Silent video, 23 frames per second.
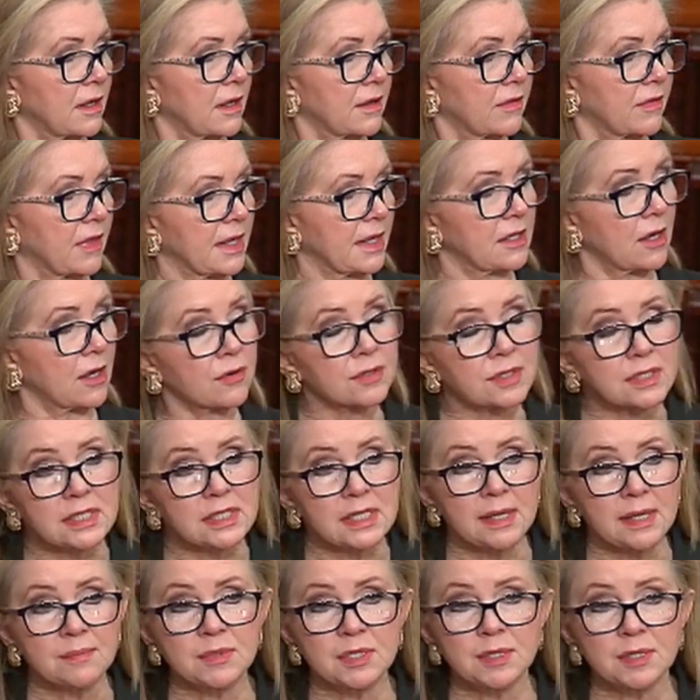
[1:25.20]
They don't
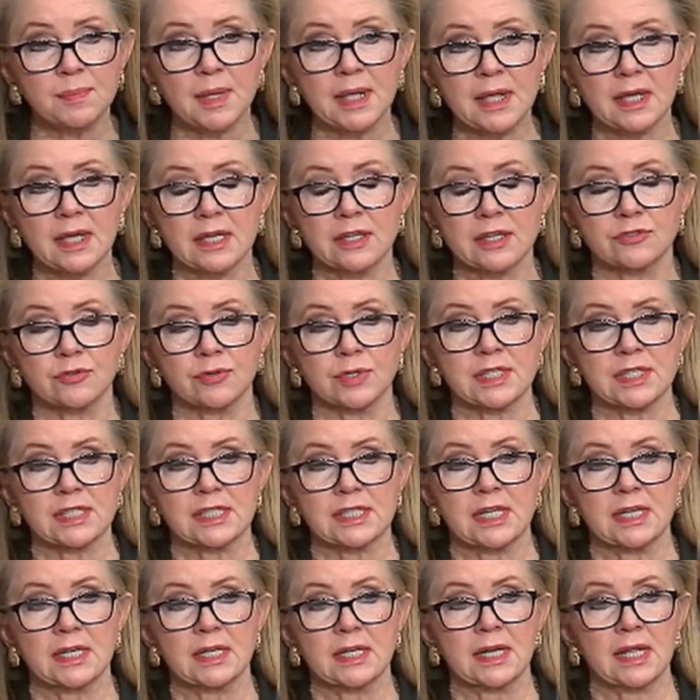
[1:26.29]
seem to be
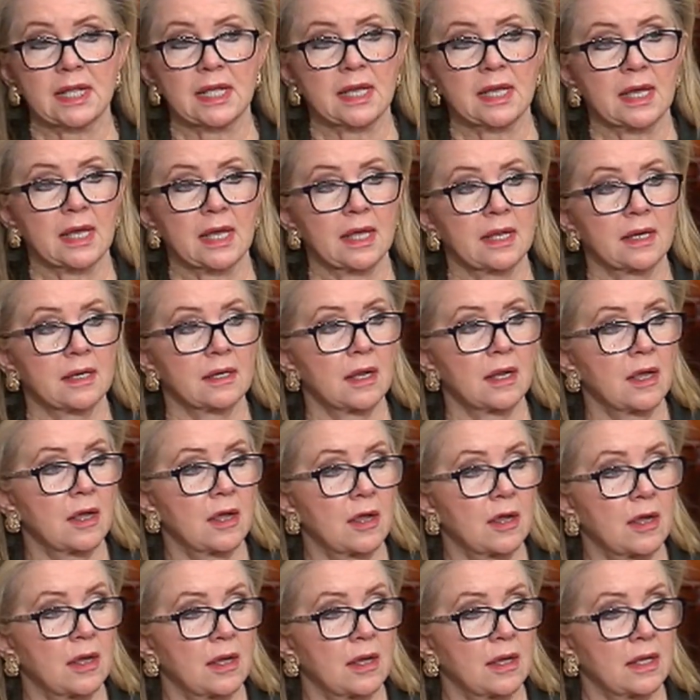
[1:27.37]
interested in
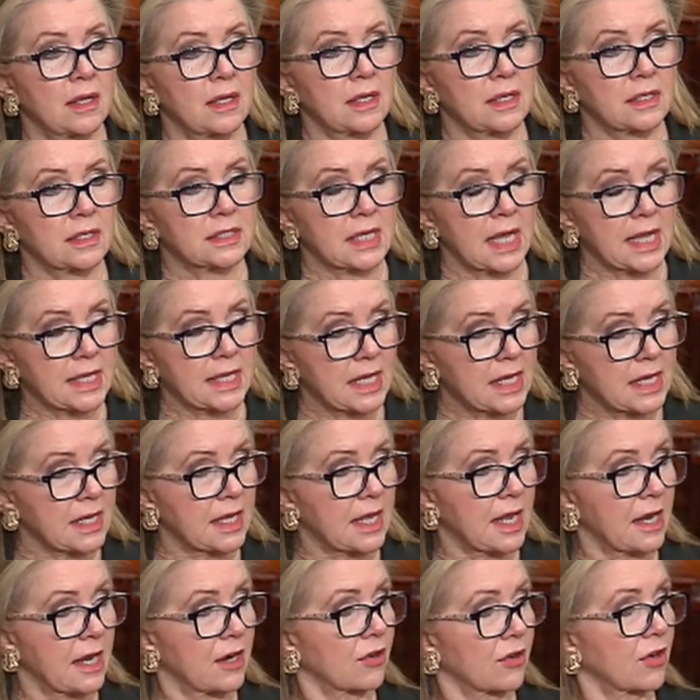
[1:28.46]
taking
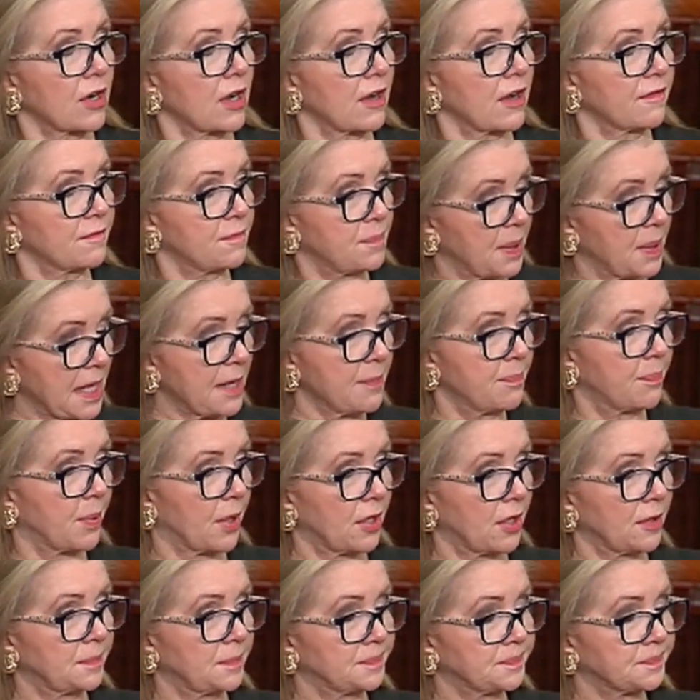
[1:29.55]
care of
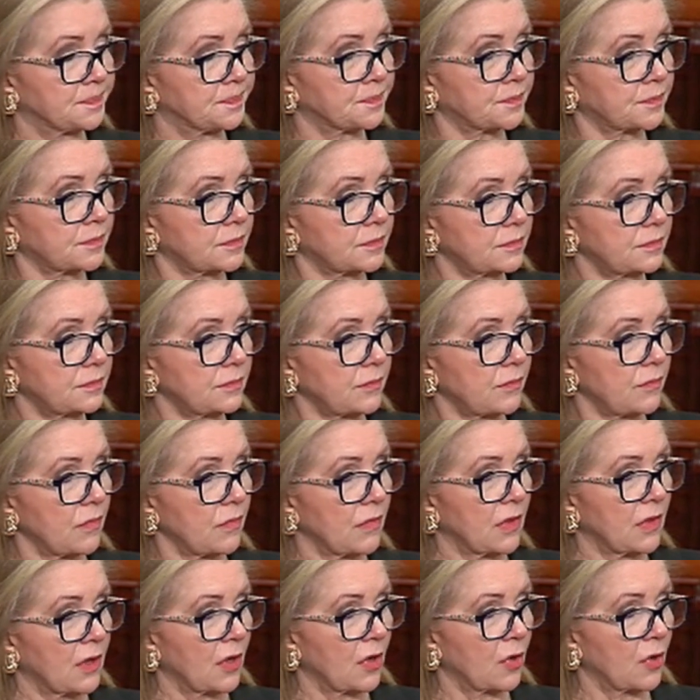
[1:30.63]
people
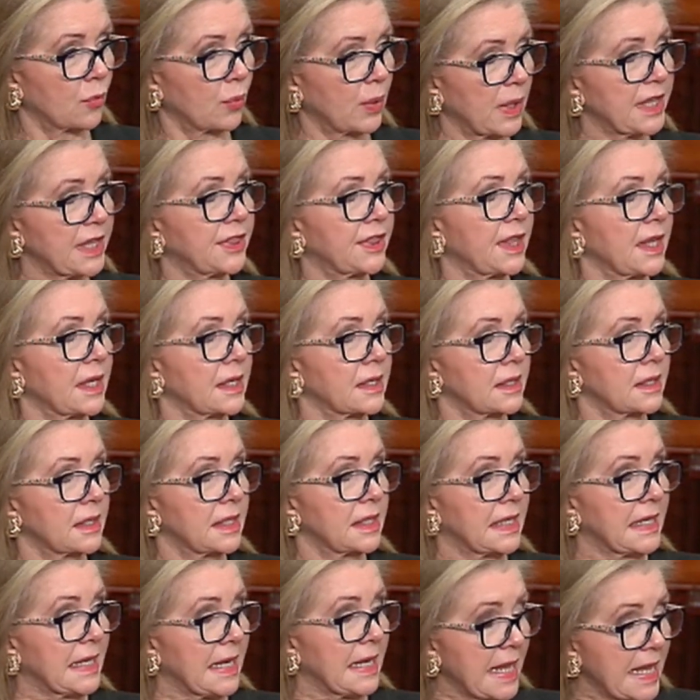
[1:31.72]
with
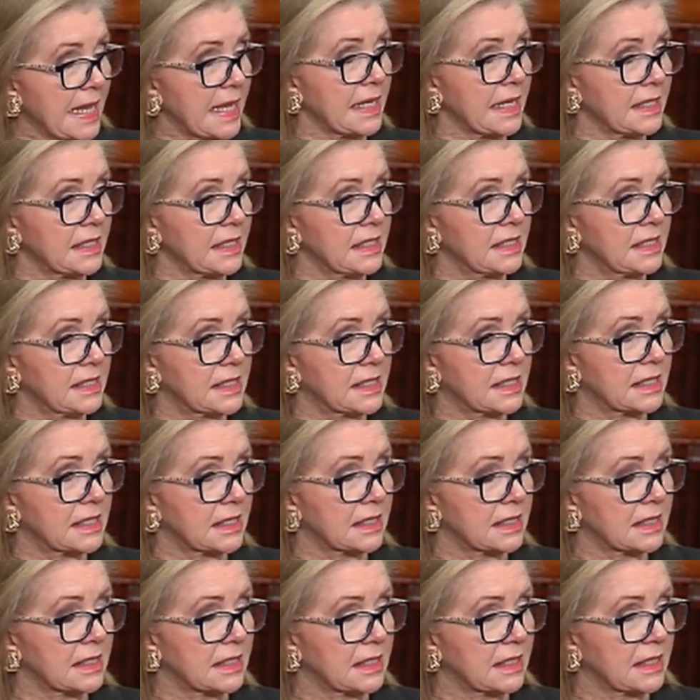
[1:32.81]
needs
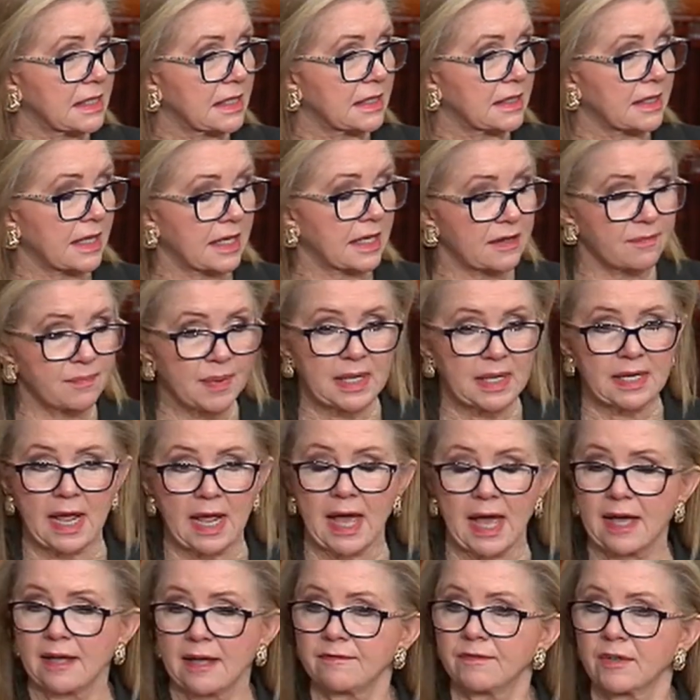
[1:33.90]
that have been
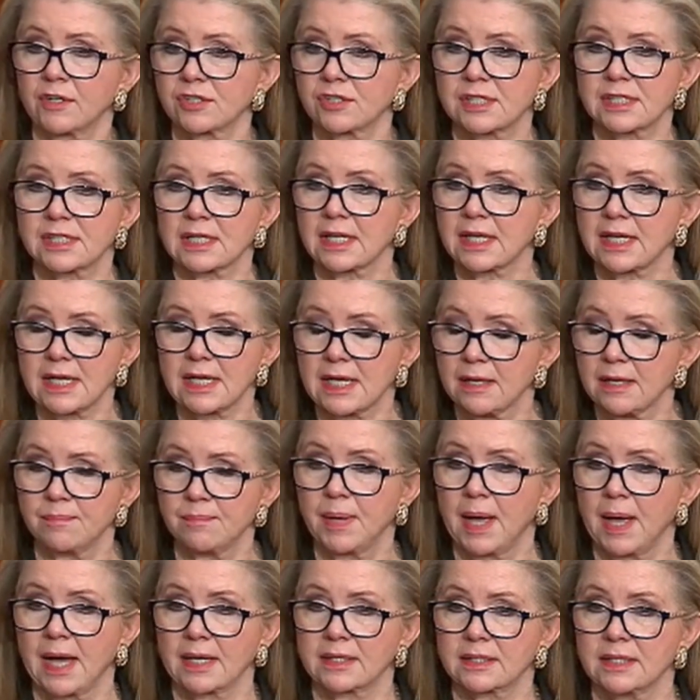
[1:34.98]
adversely
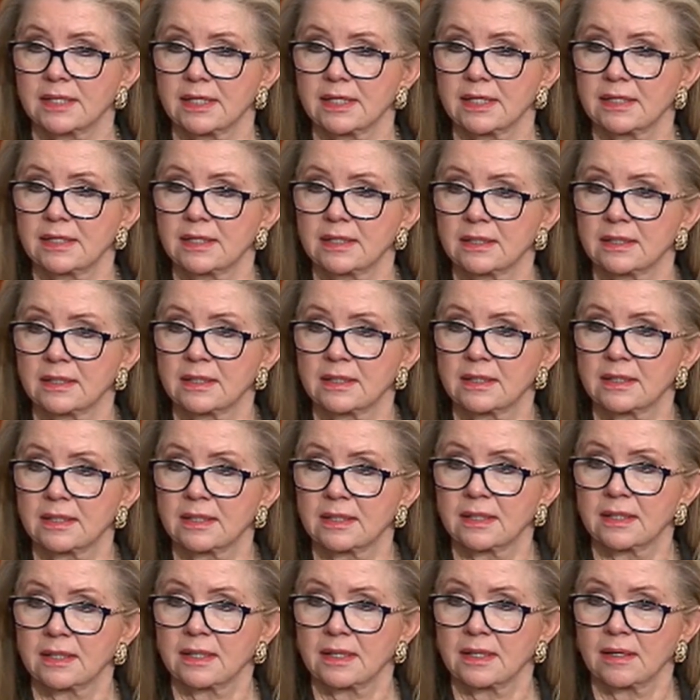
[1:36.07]
impacted
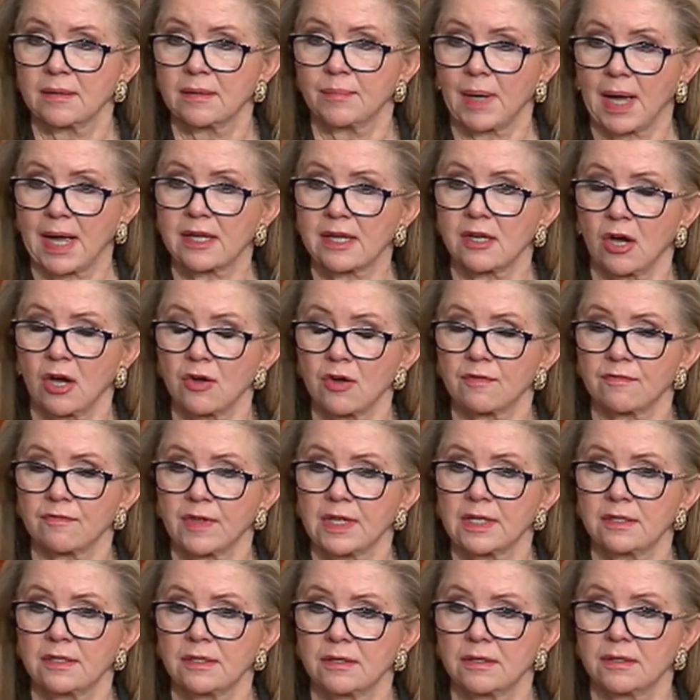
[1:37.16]
by
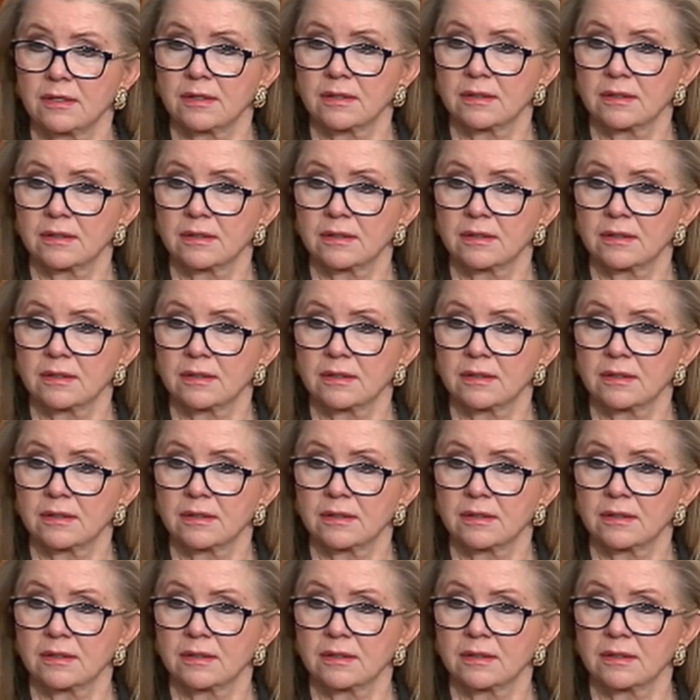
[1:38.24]
COVID.